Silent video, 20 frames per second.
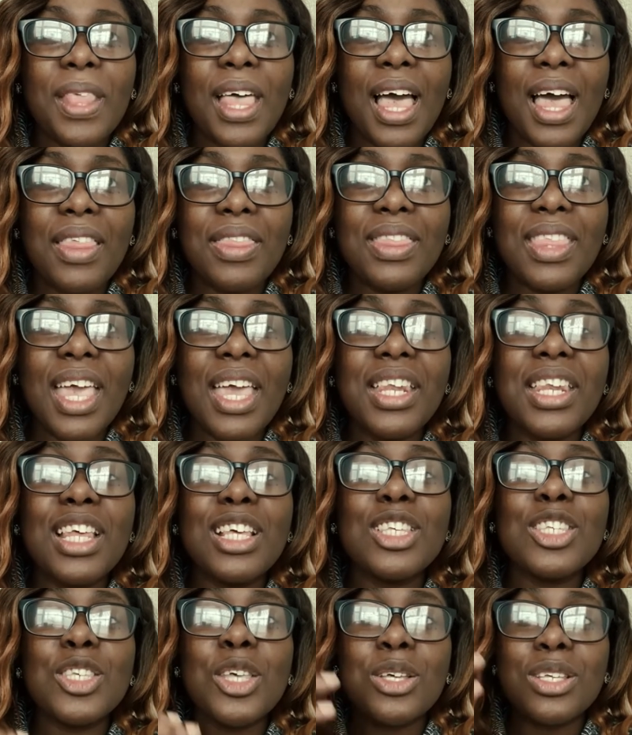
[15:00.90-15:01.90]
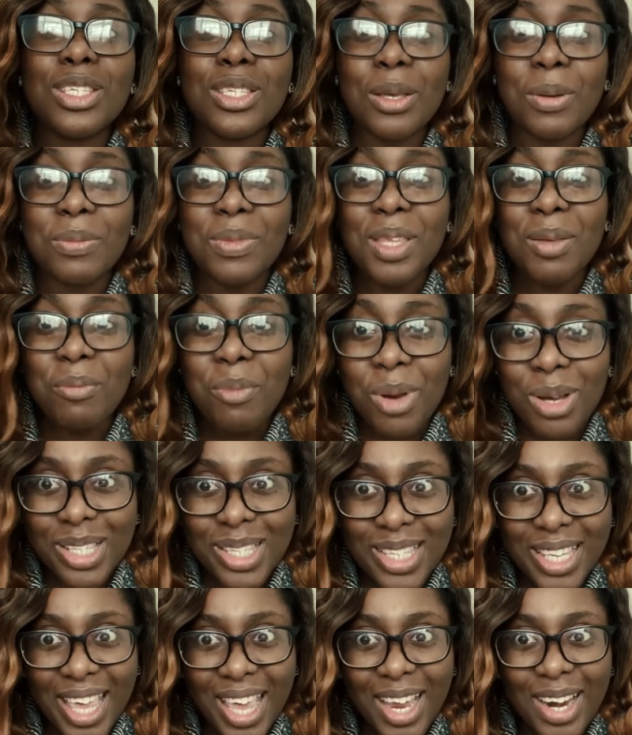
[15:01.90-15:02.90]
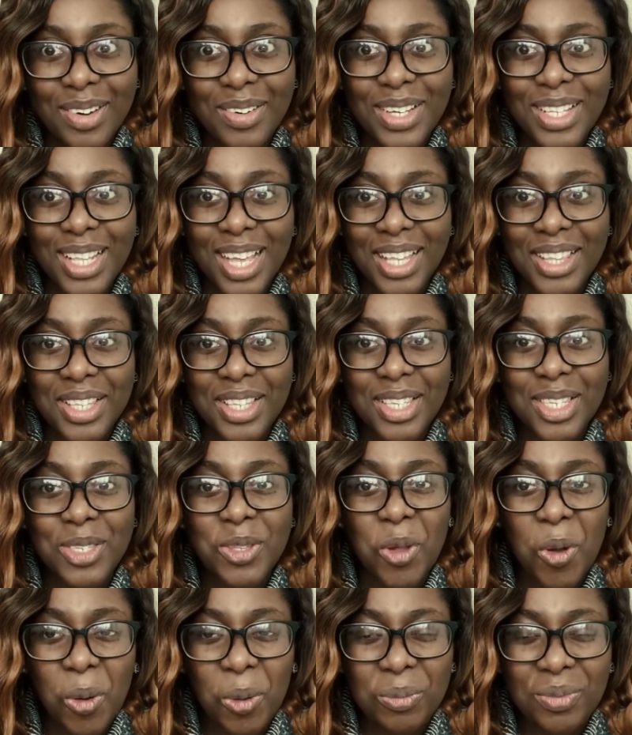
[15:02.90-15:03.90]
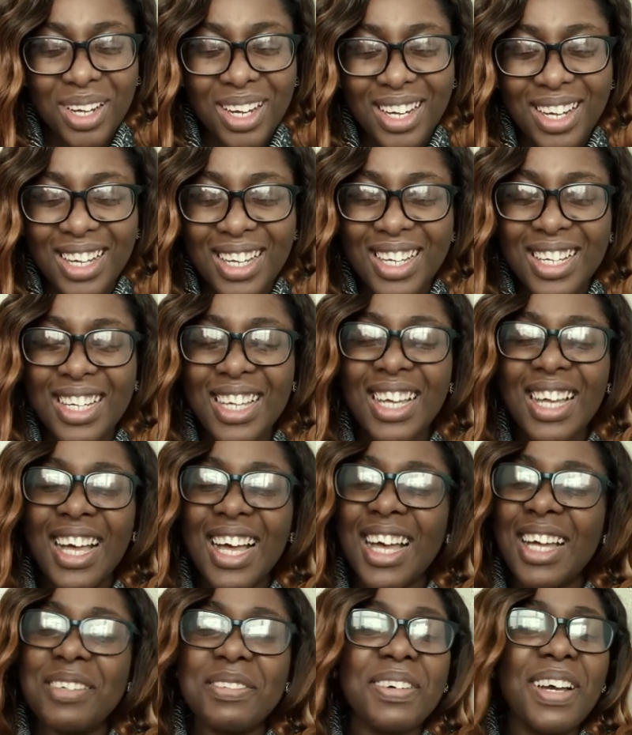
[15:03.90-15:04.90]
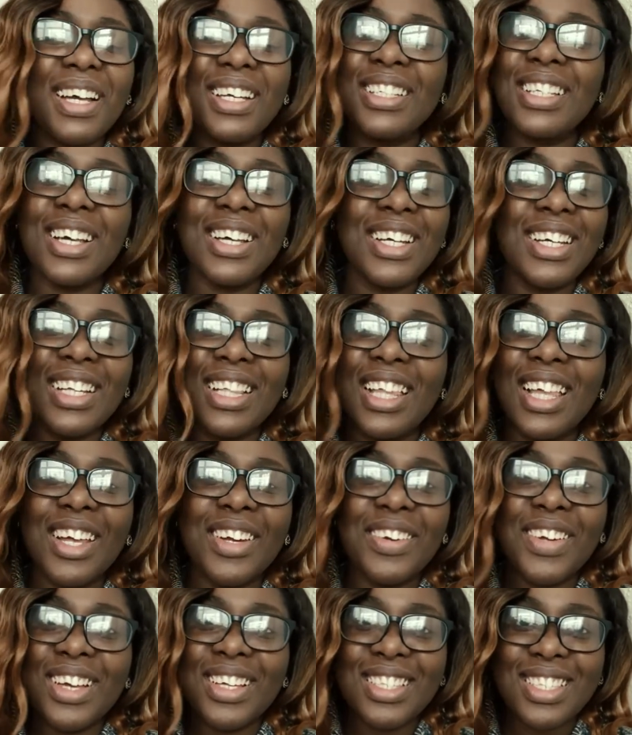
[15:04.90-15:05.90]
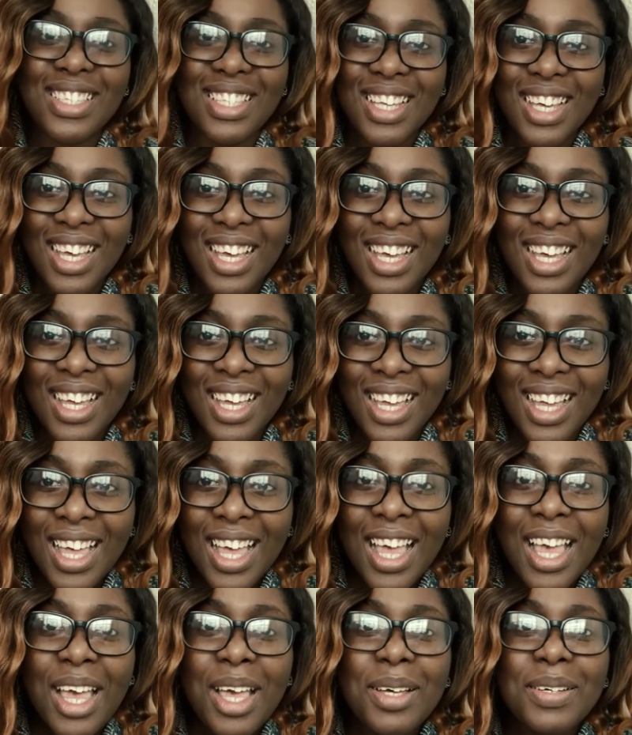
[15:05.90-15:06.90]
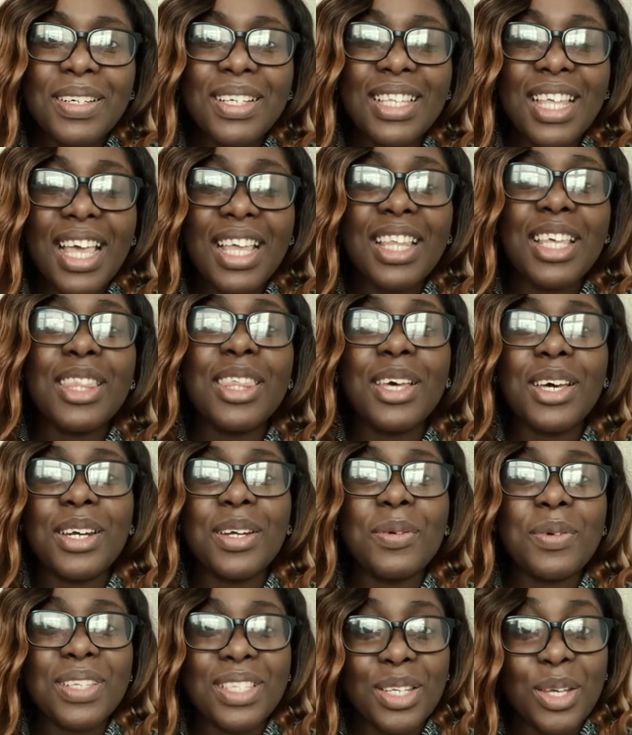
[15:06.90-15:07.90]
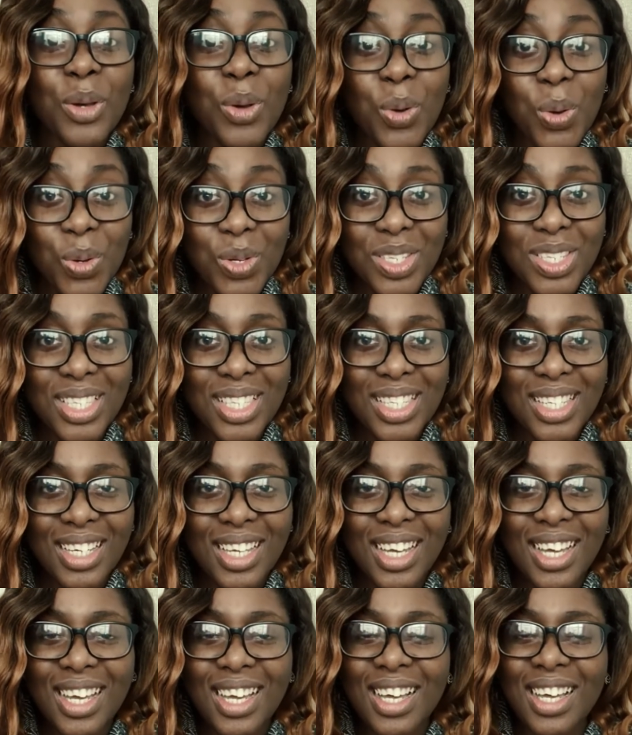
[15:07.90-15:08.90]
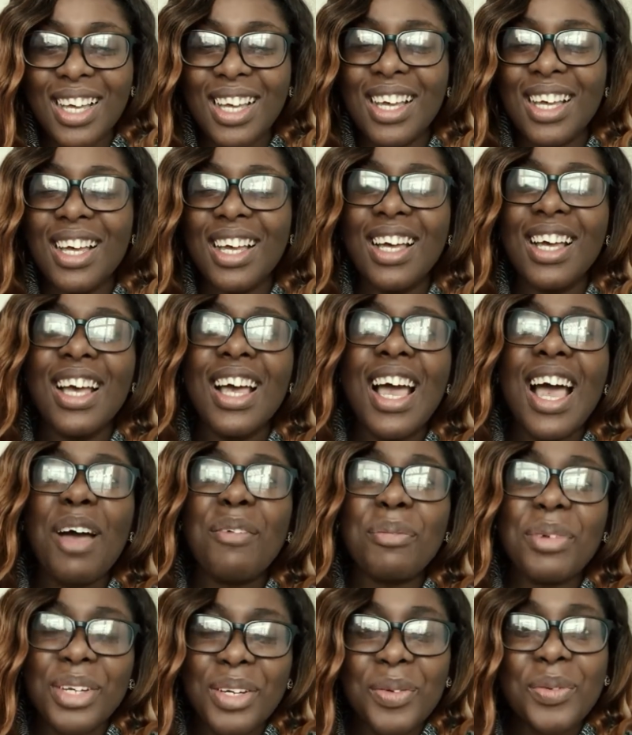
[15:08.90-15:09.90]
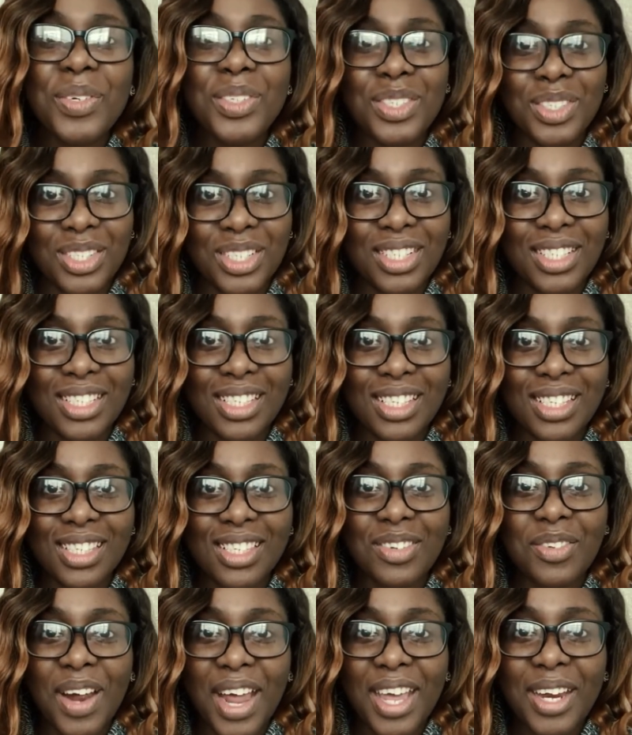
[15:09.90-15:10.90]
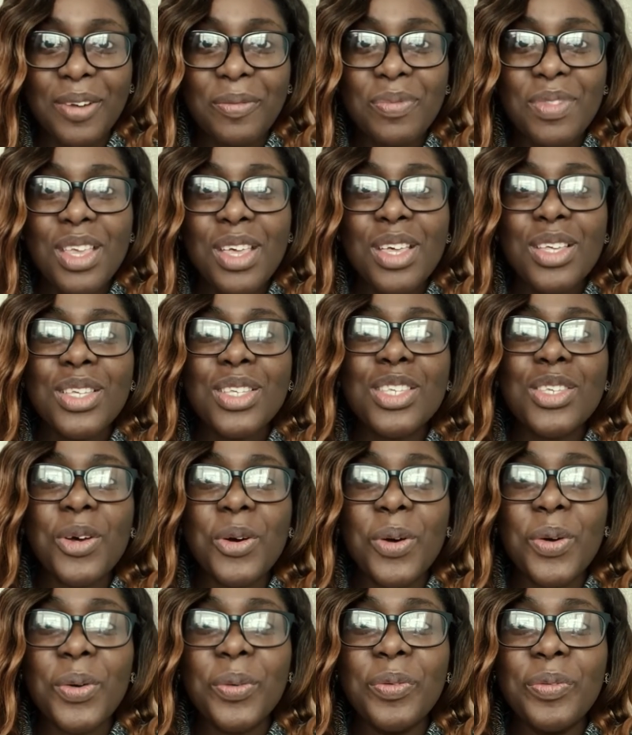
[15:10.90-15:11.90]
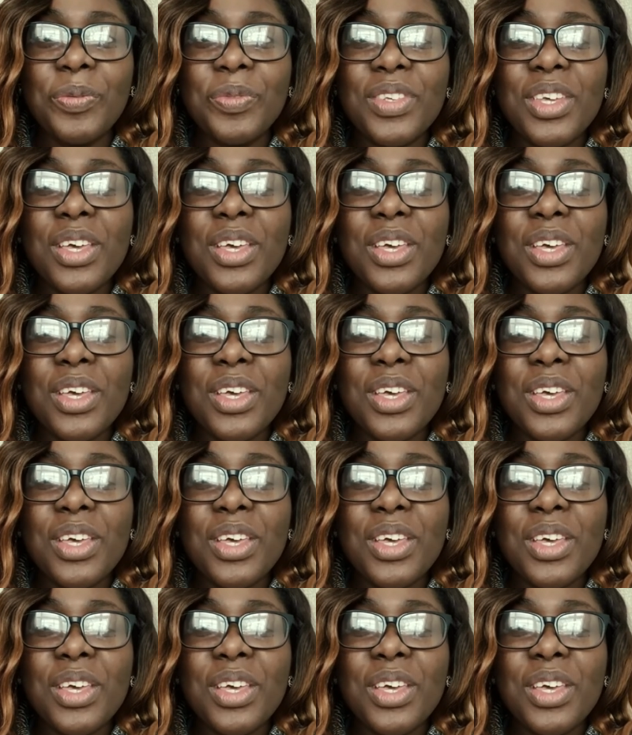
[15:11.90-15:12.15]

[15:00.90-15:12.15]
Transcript: and then they saw something more scary than the storm. I find that hilarious. Then they thought it was a ghost, but it was Jesus, right? So